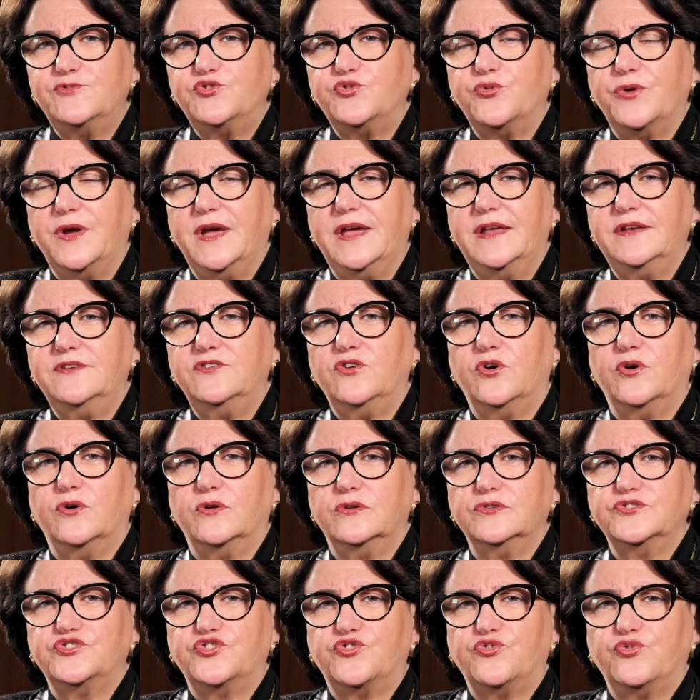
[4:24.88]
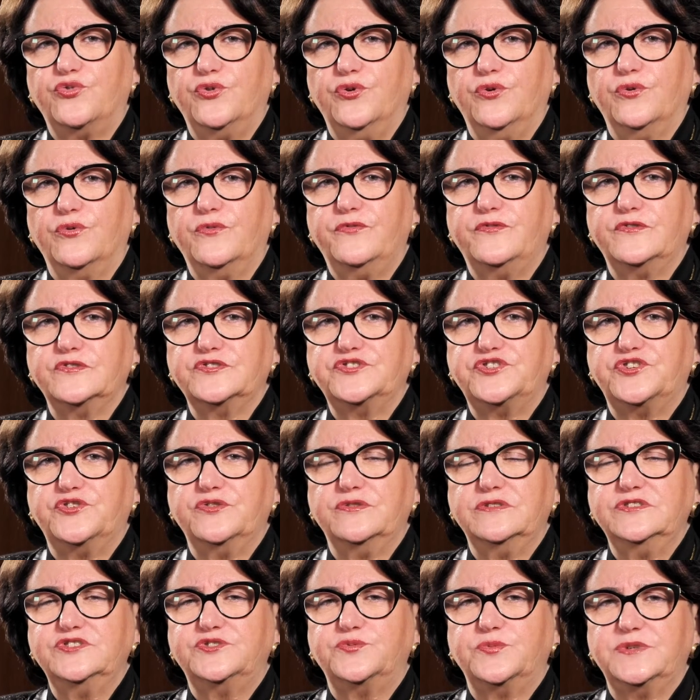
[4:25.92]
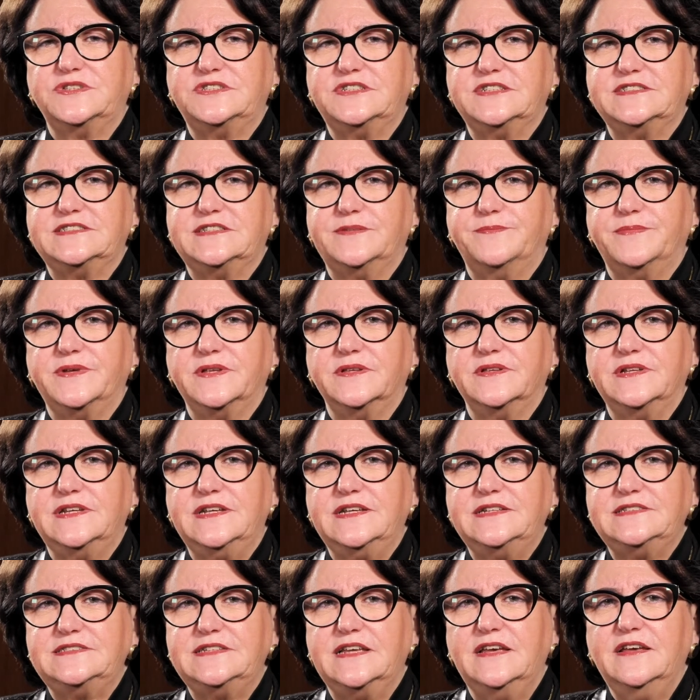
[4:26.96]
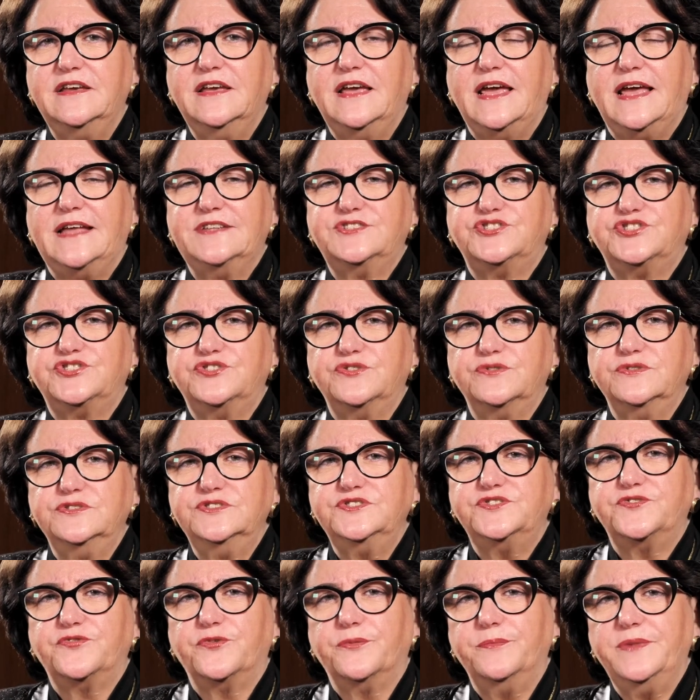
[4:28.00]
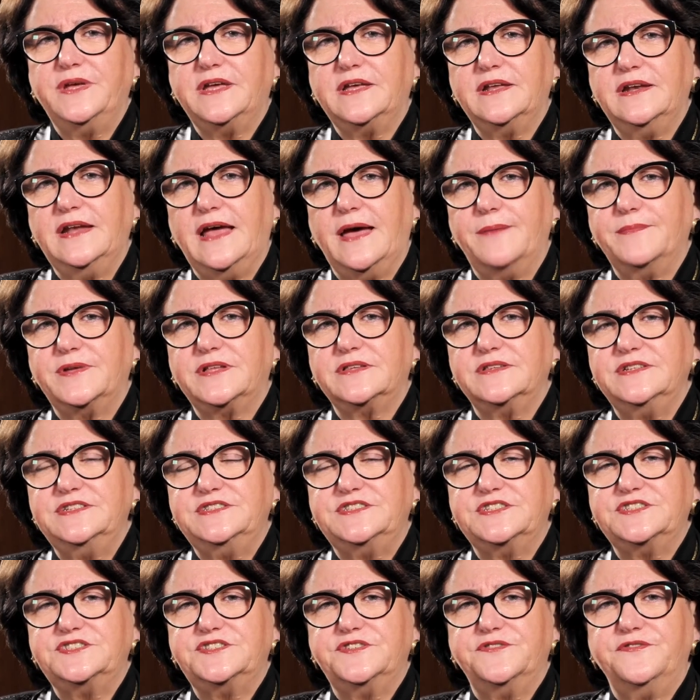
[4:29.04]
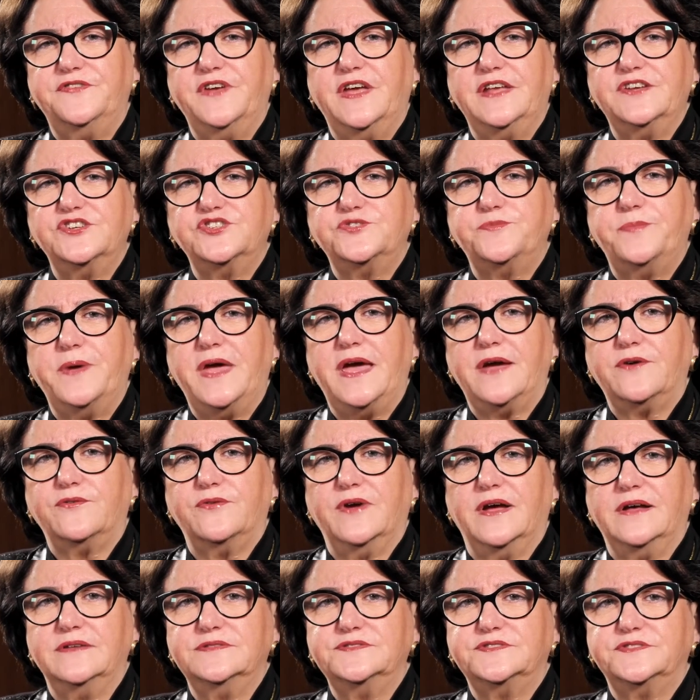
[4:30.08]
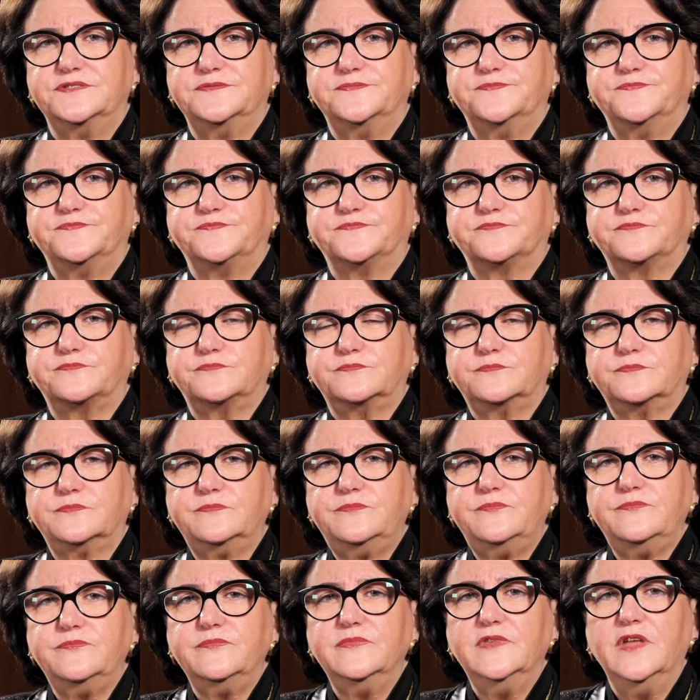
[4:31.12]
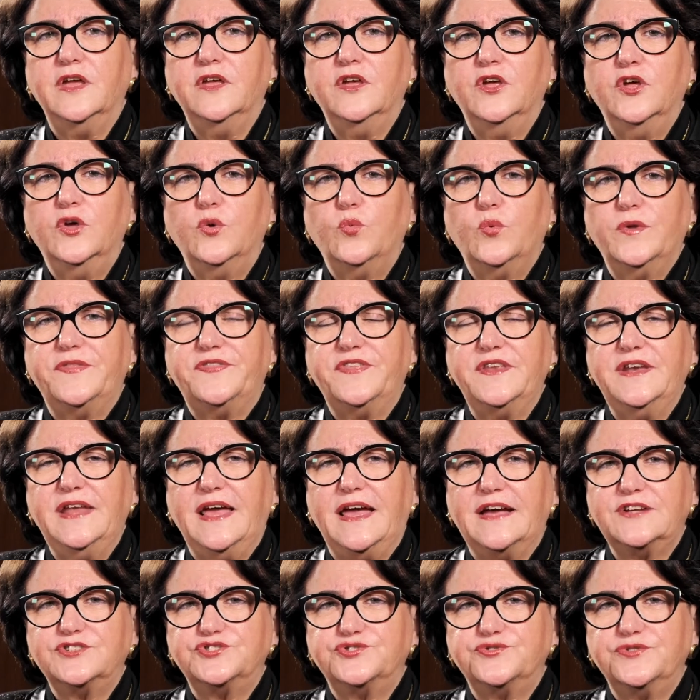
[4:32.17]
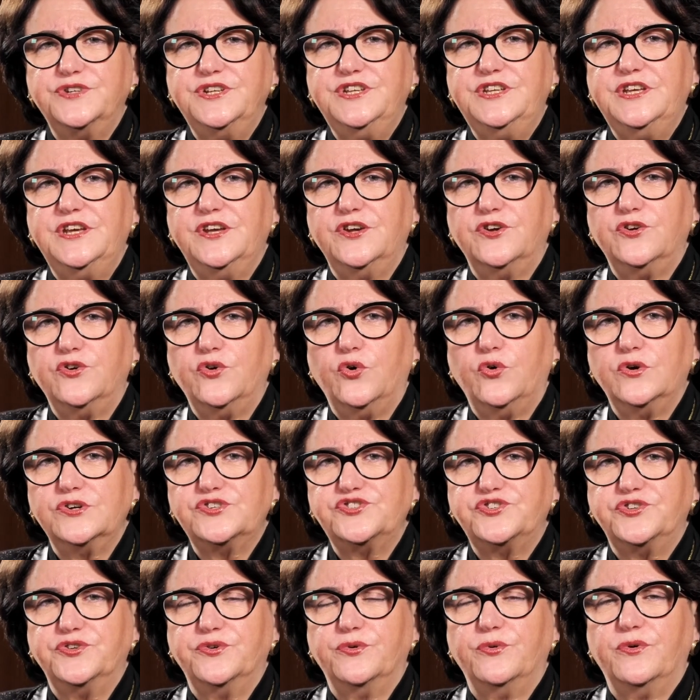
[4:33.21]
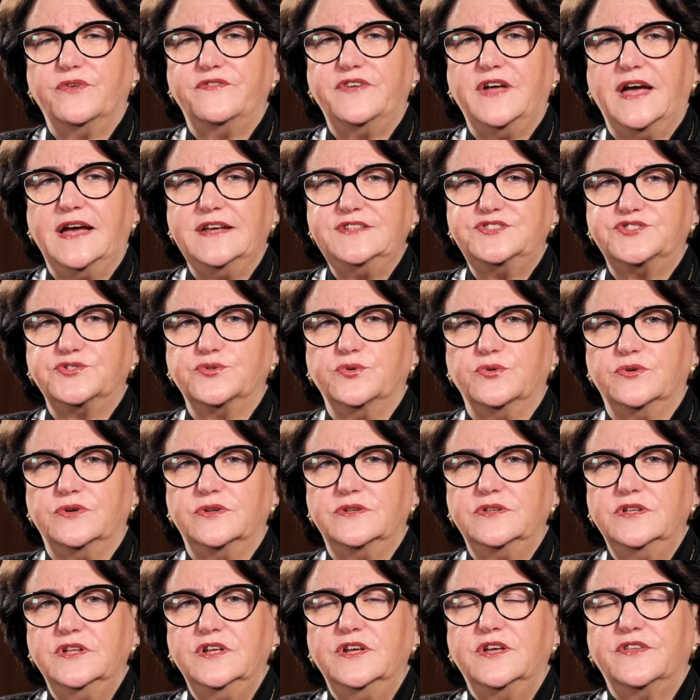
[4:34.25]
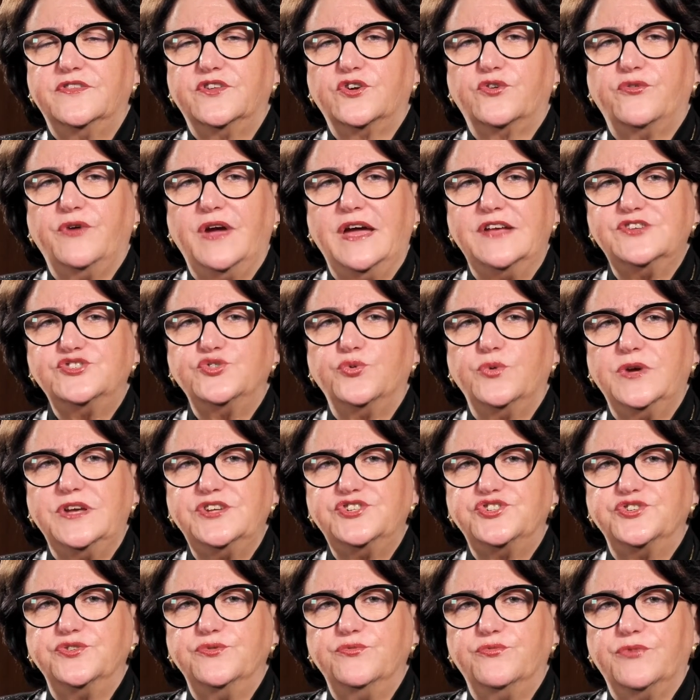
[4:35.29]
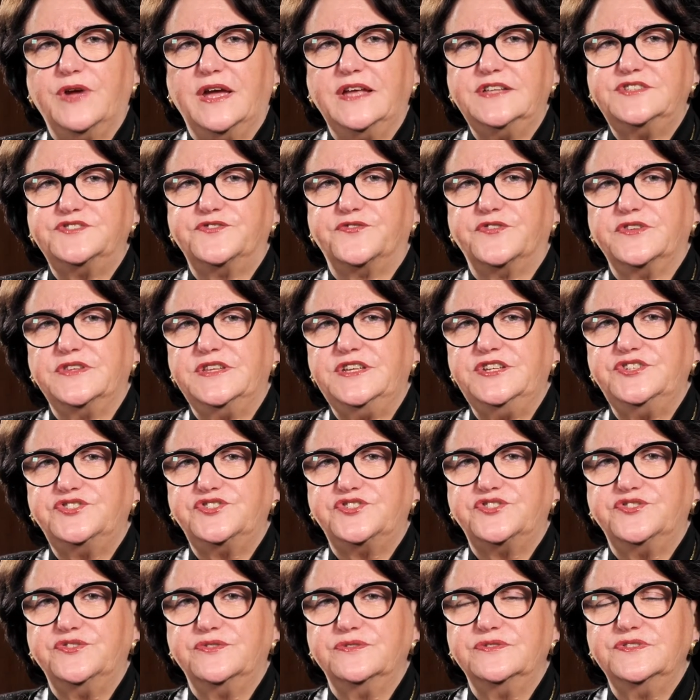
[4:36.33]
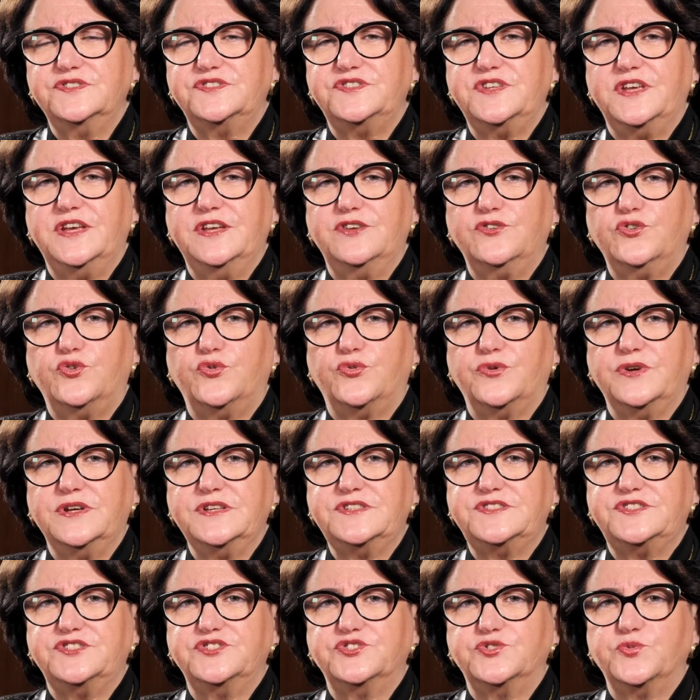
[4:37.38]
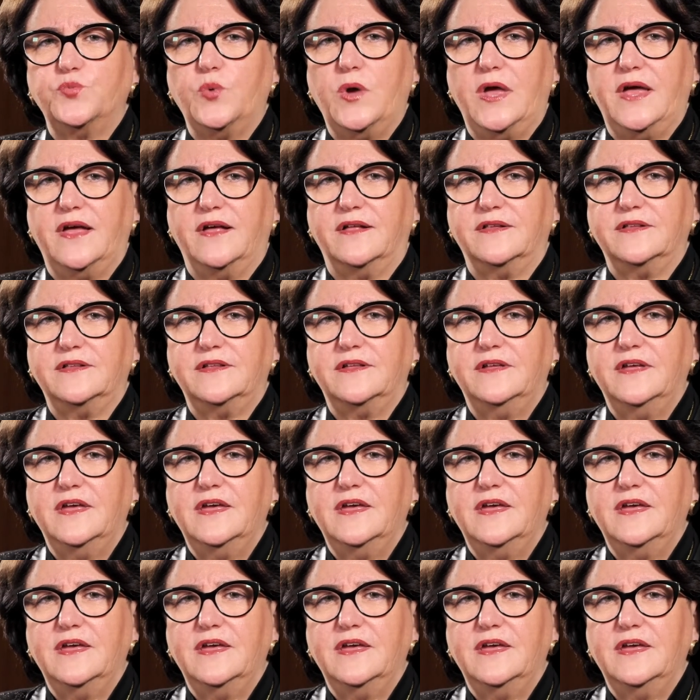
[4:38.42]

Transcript: trend holds true for students with disabilities and students from economically disadvantaged backgrounds. With an extra year or two of high school, the graduation rates for these students increased as well,